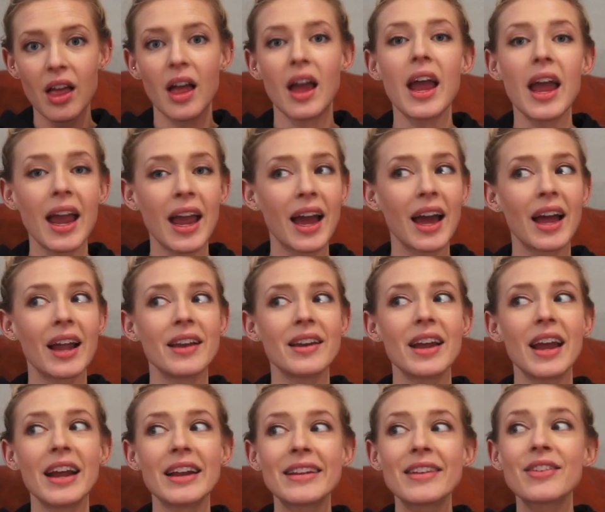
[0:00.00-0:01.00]
And
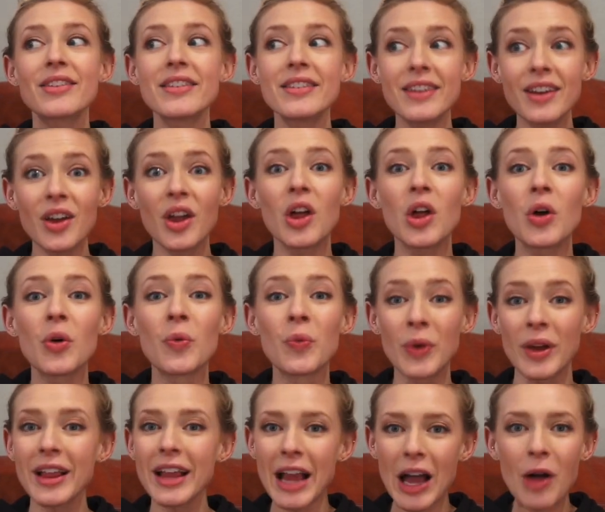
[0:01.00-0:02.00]
it's still
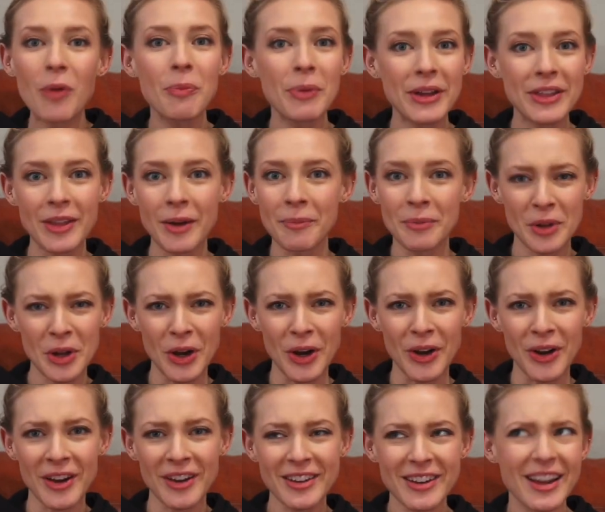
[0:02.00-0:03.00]
really helping them
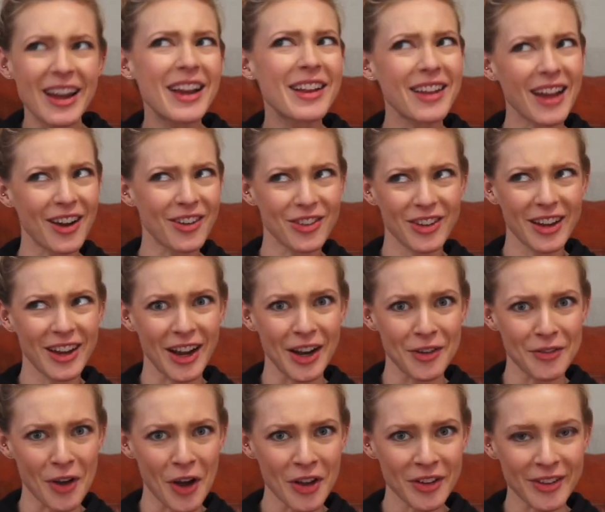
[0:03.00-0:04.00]
learn. It's actually kind
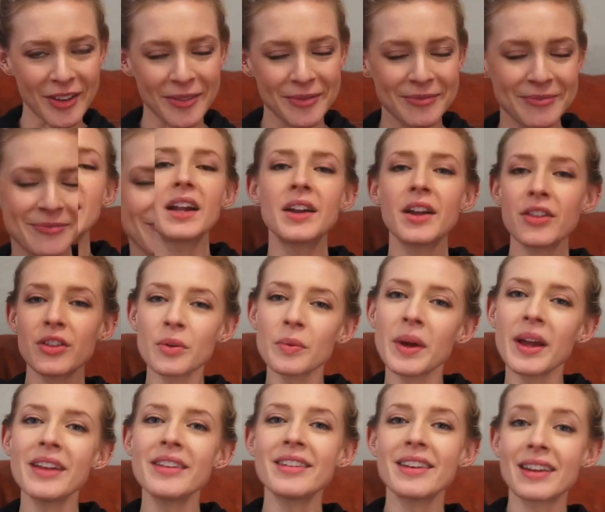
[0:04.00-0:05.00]
of awesome. Another
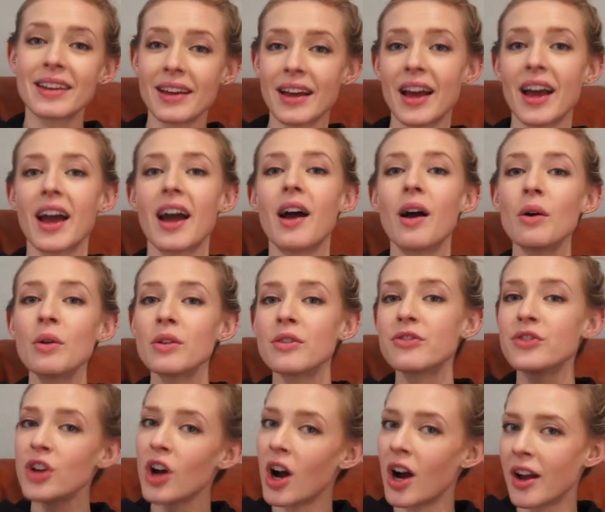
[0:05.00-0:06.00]
way to get out
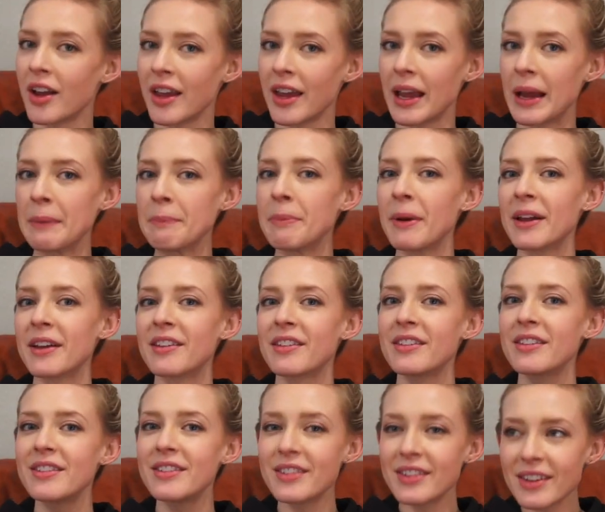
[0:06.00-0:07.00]
of talking but
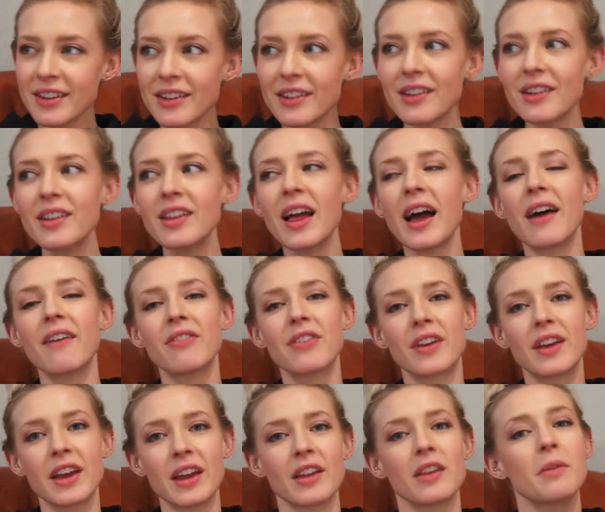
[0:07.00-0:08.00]
still have the
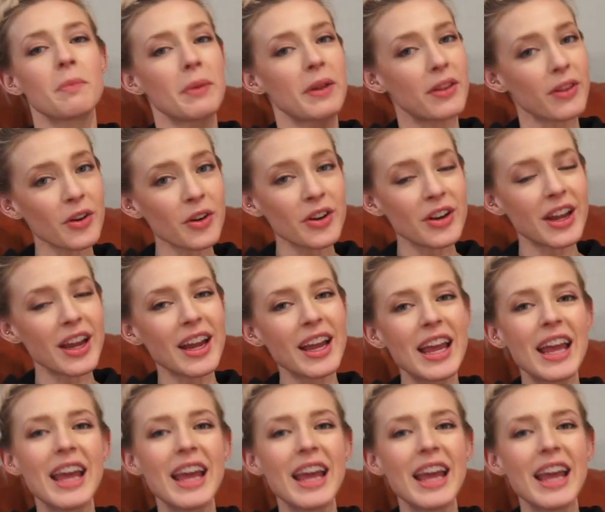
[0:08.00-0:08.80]
kids be learning